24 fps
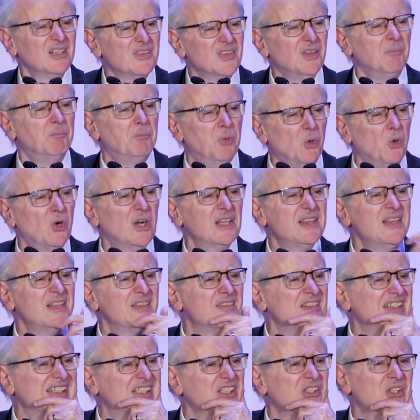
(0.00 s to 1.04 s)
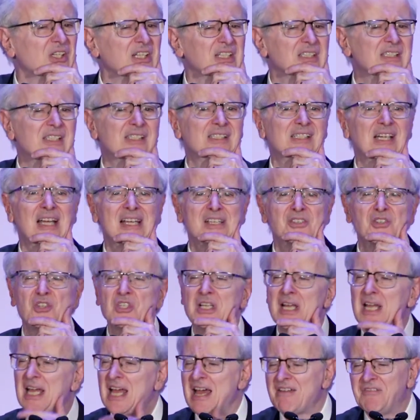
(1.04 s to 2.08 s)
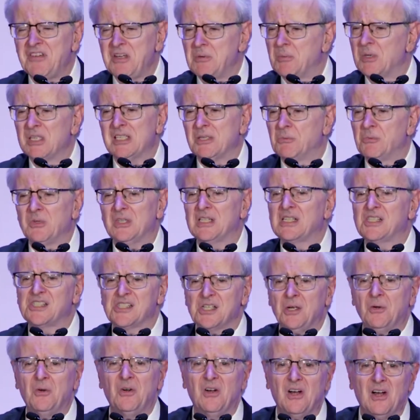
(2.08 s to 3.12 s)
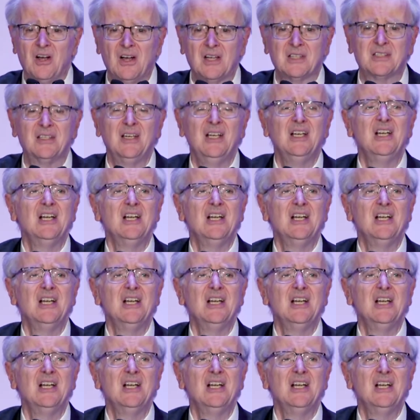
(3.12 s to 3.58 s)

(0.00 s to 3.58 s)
the board in this organization, everyone who works so hard.